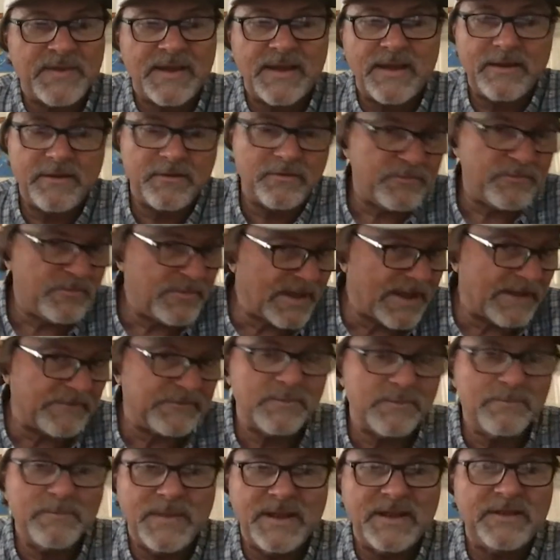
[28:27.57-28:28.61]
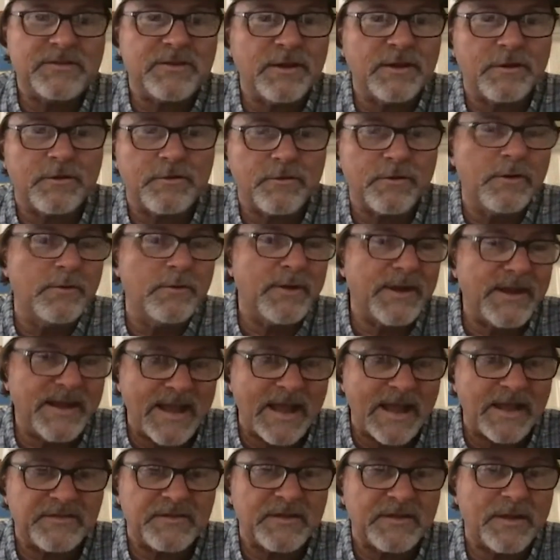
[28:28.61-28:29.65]
They have to meet their crew and
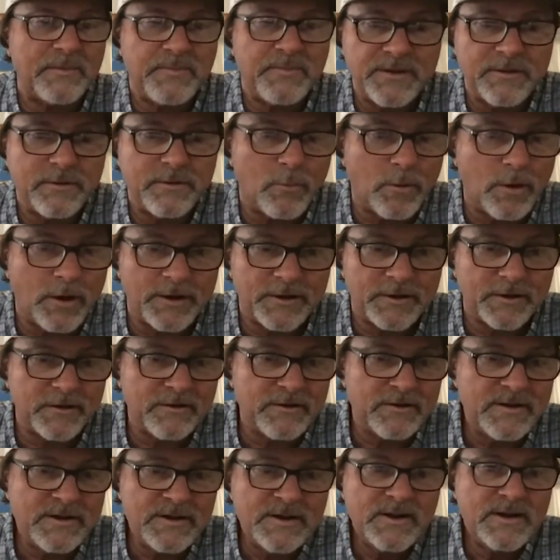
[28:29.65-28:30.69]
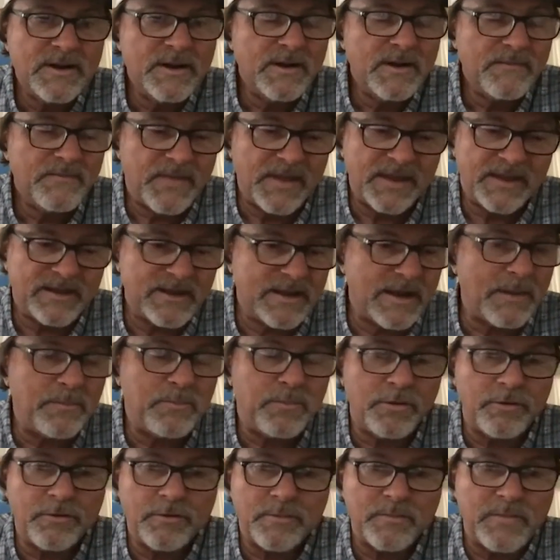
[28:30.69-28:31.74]
gas up in the water. They
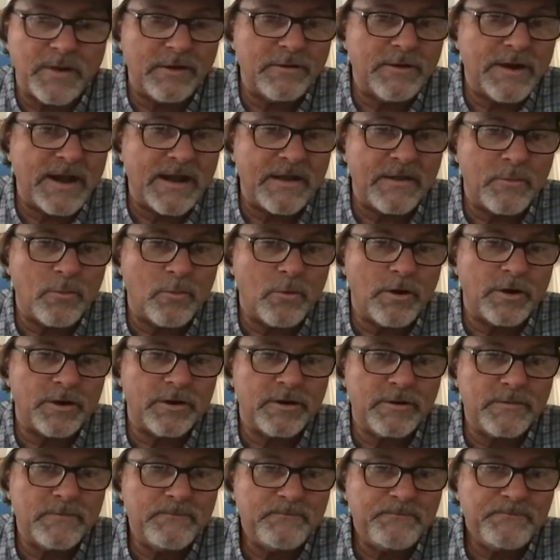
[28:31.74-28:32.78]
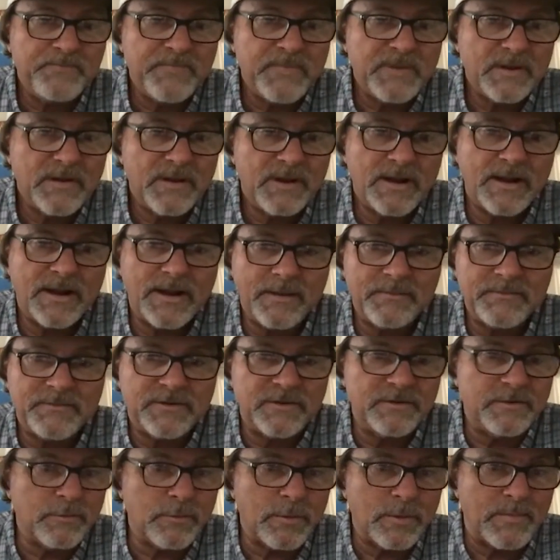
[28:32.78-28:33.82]
cannot pull their boat out of the water
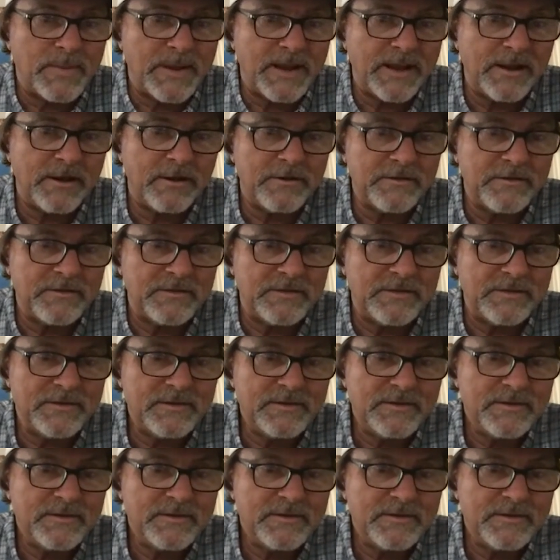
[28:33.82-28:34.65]
to do repairs.